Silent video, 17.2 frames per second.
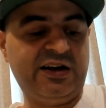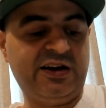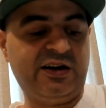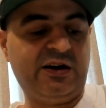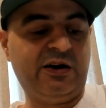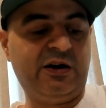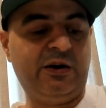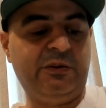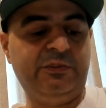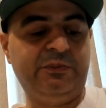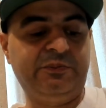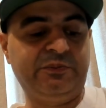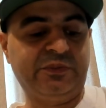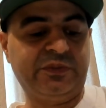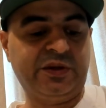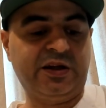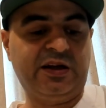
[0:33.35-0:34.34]

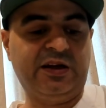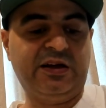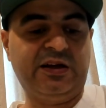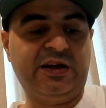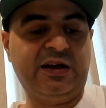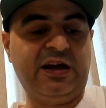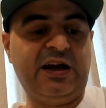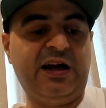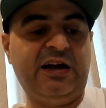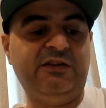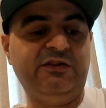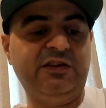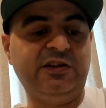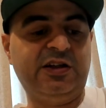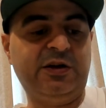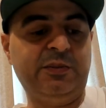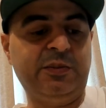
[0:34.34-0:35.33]

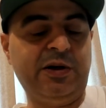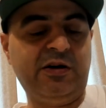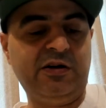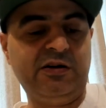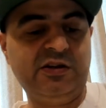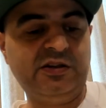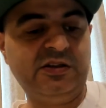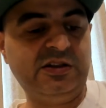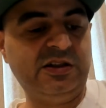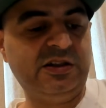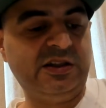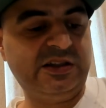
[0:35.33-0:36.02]
Alvin Kamara